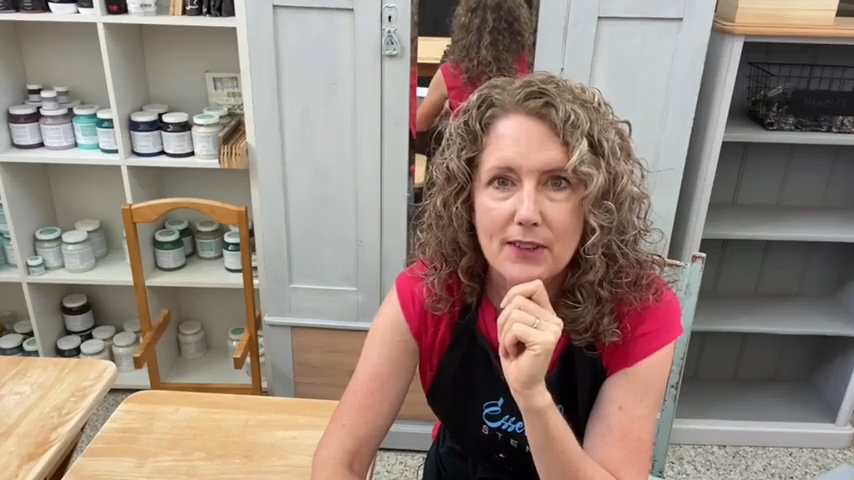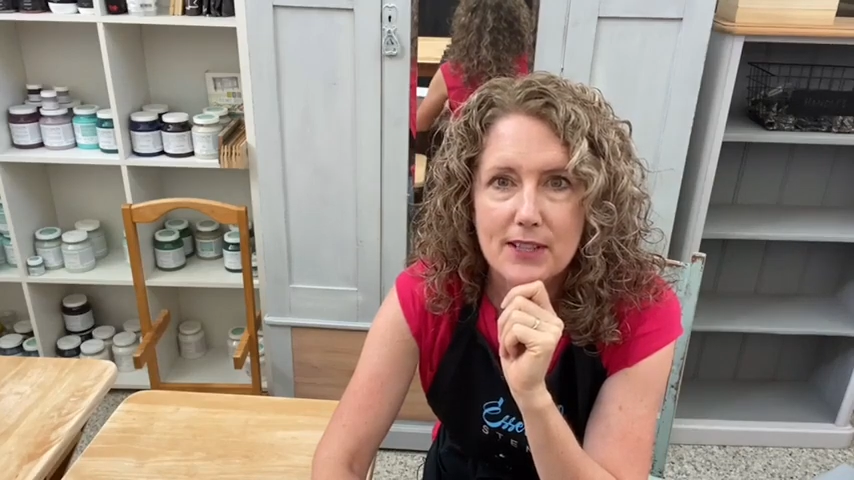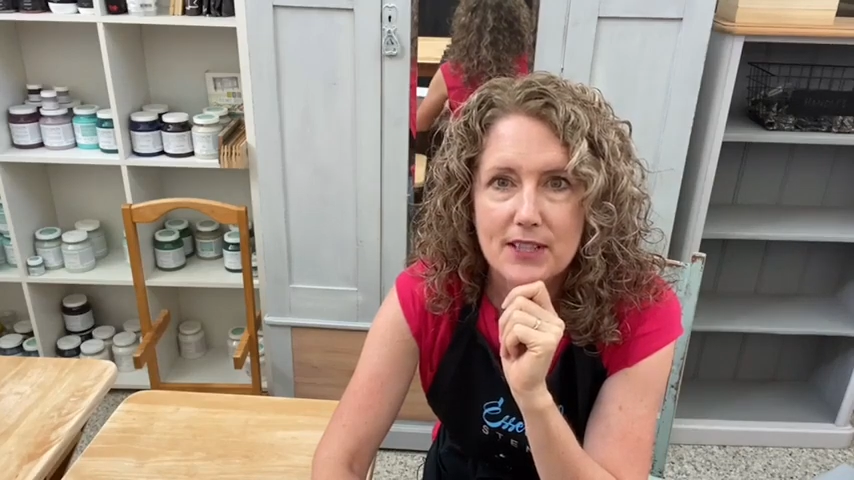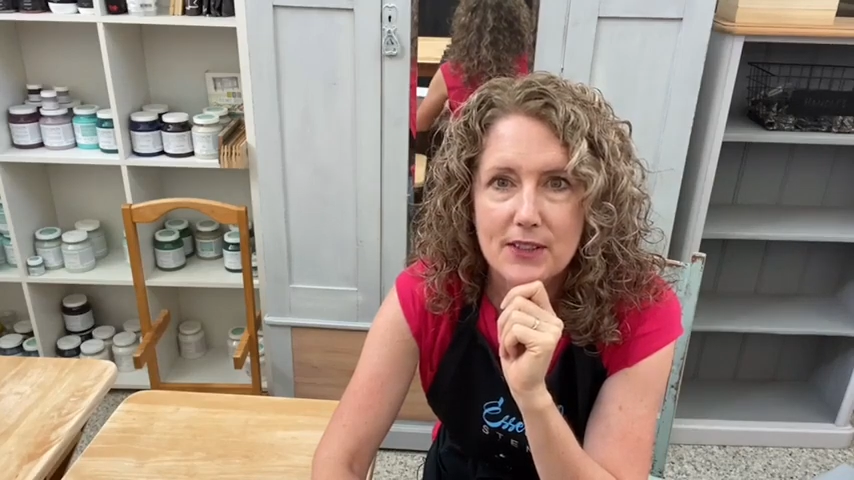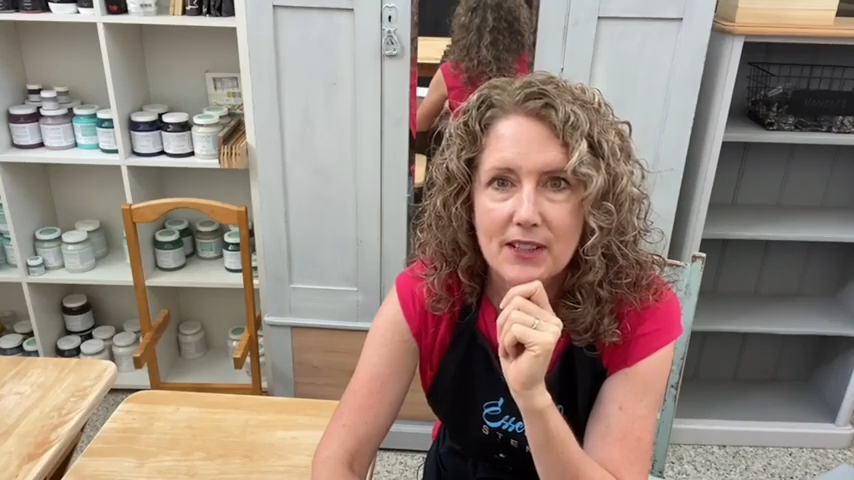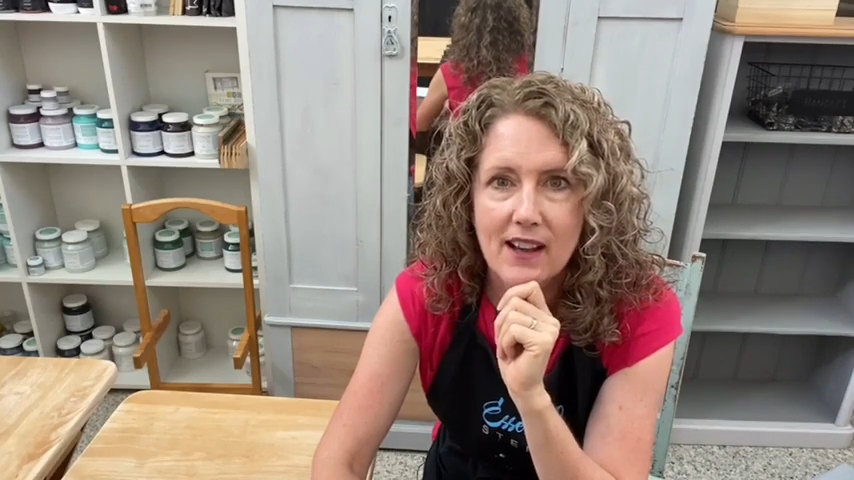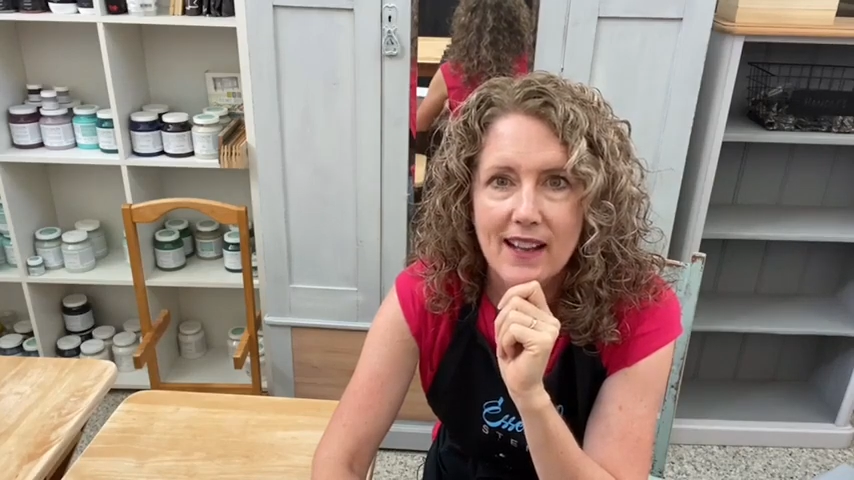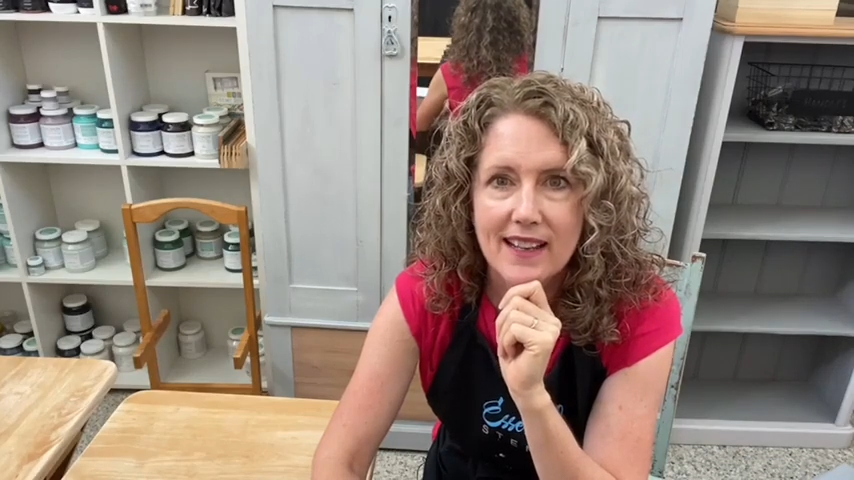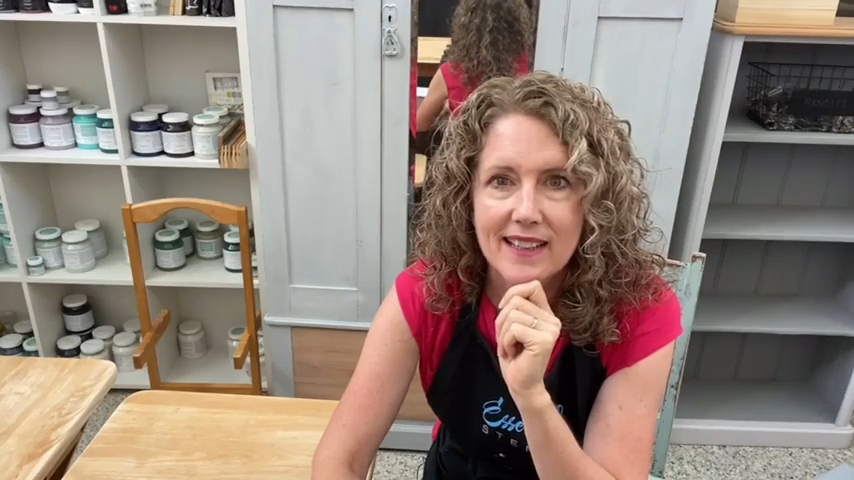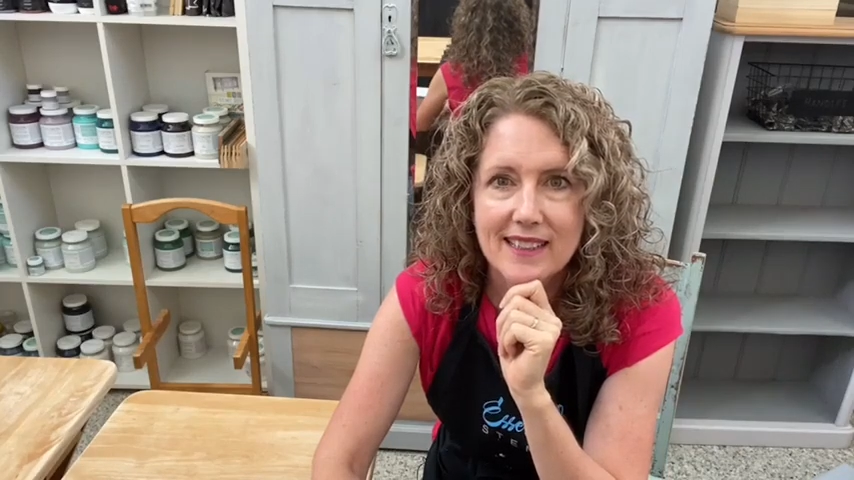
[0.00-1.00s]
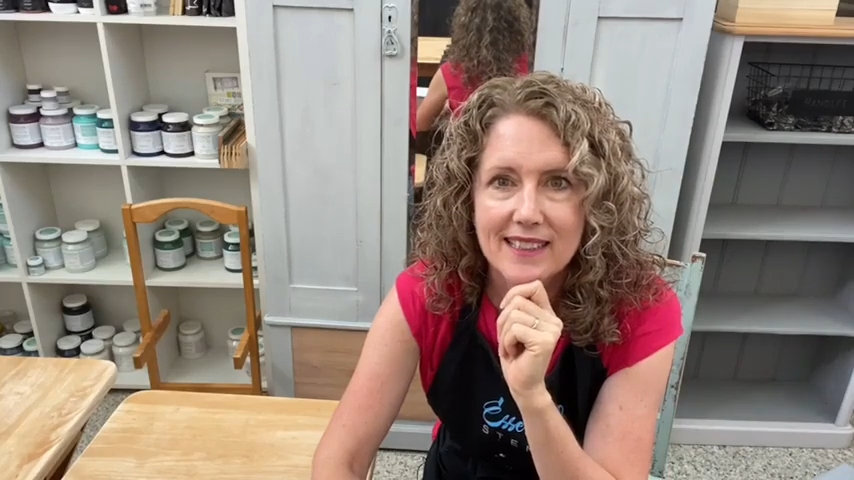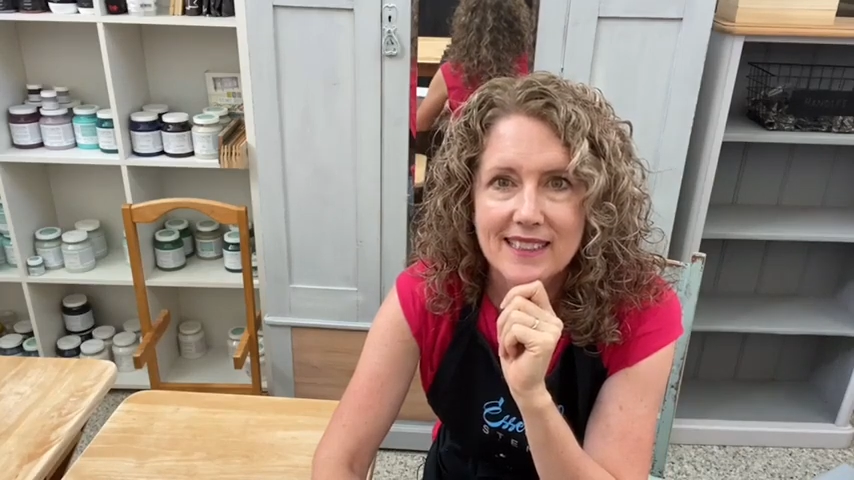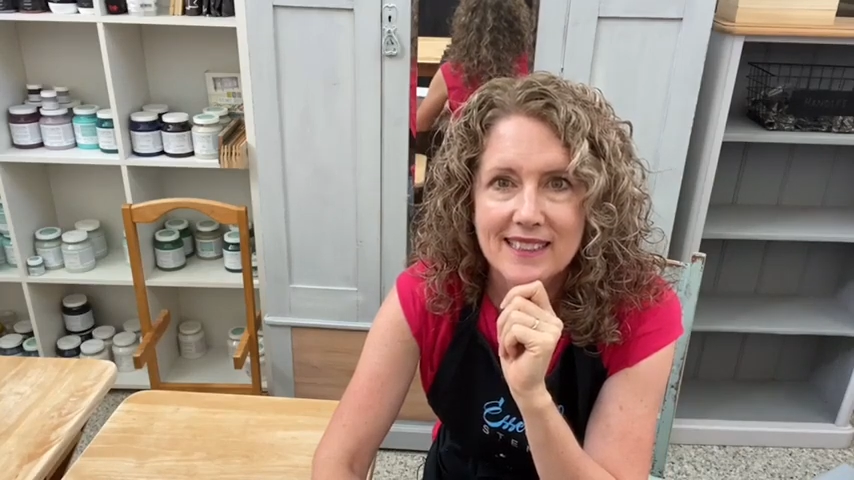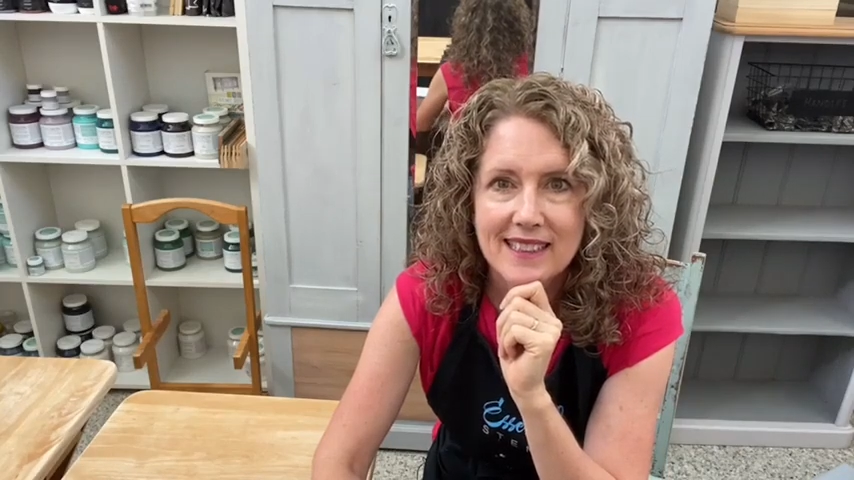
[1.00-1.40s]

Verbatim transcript: very soon. Hi Ellen,